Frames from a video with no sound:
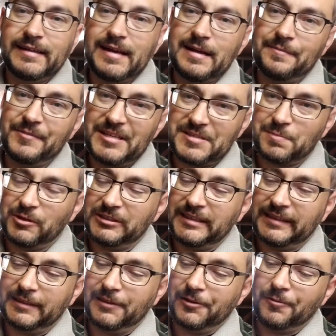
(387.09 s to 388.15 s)
This
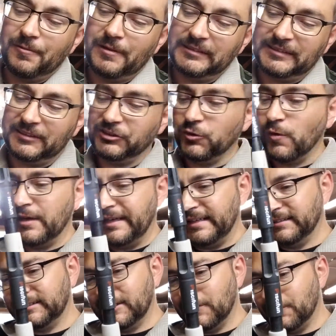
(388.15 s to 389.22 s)
particular one's a 20,
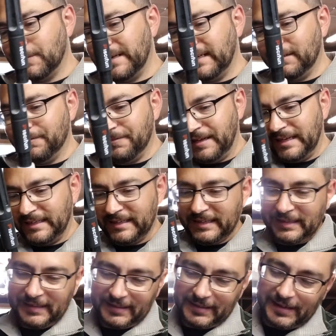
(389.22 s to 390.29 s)
so we can fit
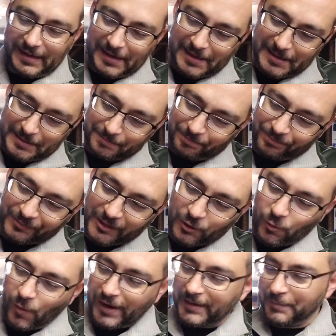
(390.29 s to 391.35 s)

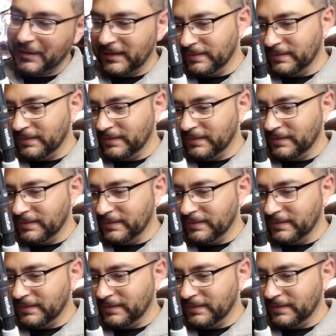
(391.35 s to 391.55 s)
quite a bit of